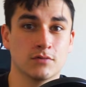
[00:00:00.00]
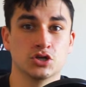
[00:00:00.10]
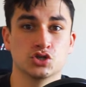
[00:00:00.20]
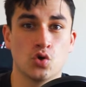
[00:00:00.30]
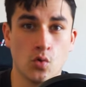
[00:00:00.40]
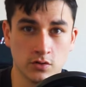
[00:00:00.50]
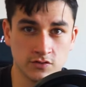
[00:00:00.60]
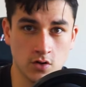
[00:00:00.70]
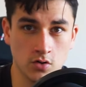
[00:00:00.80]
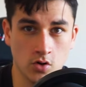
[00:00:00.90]
much
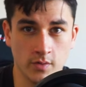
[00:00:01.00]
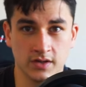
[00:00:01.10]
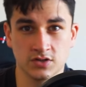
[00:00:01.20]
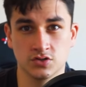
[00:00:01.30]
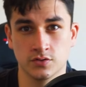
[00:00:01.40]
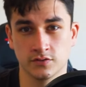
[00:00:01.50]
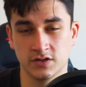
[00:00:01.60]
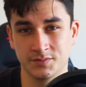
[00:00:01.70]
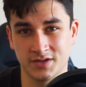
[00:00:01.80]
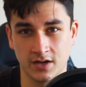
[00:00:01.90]
cortisol going into your
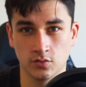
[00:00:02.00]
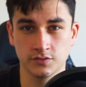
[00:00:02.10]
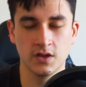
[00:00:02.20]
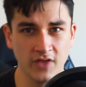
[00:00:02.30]
sleep cycles.